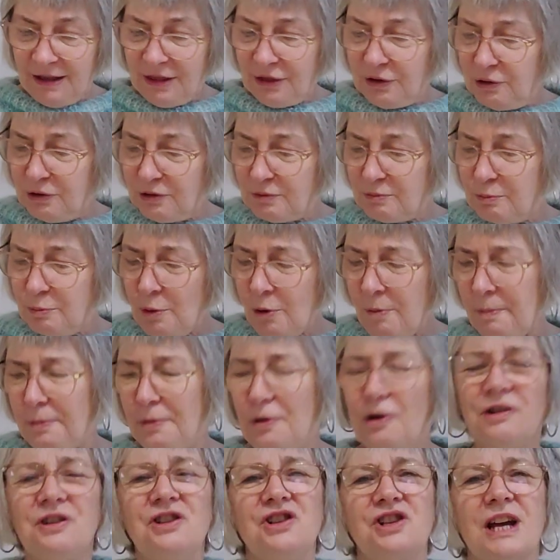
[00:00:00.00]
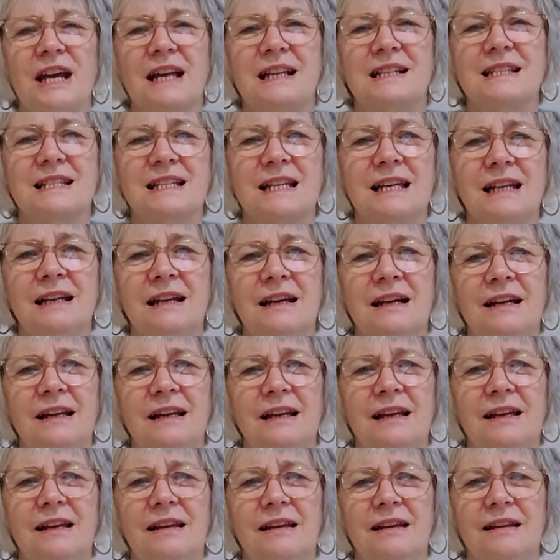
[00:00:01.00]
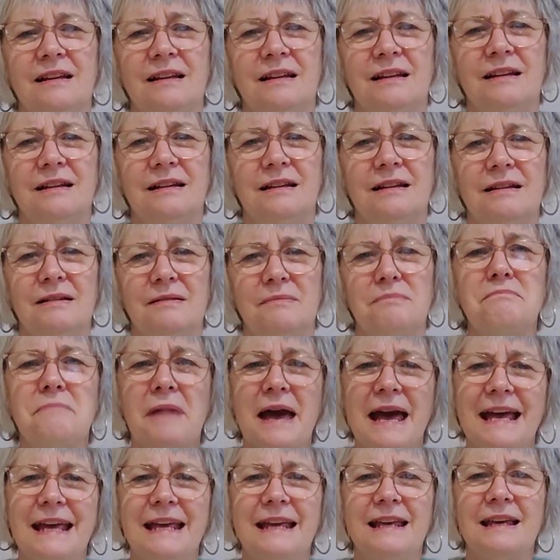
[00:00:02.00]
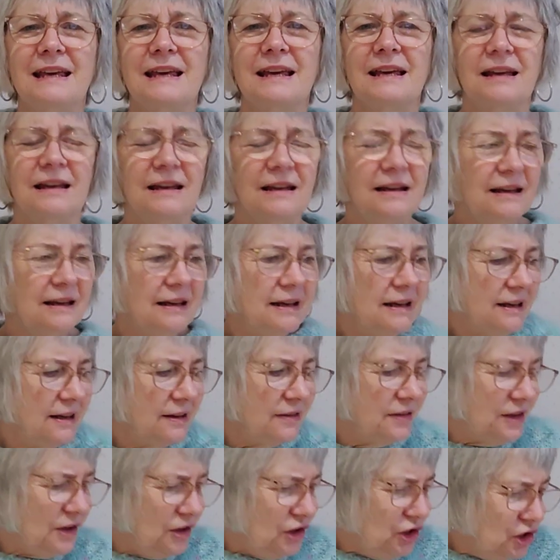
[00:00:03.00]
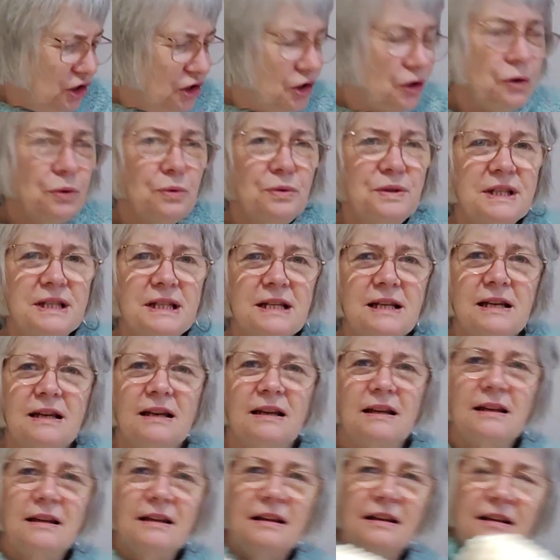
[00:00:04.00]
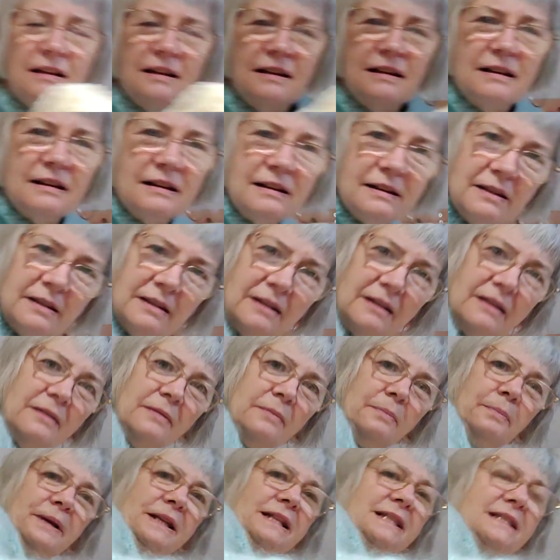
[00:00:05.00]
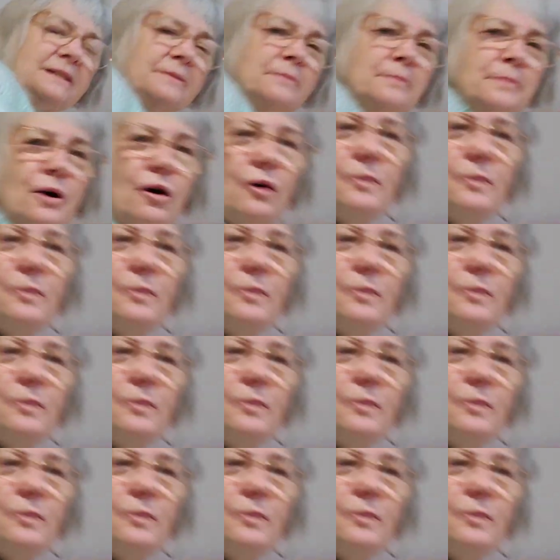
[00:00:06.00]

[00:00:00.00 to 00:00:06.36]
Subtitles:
I thought, what projects can I make that use bits and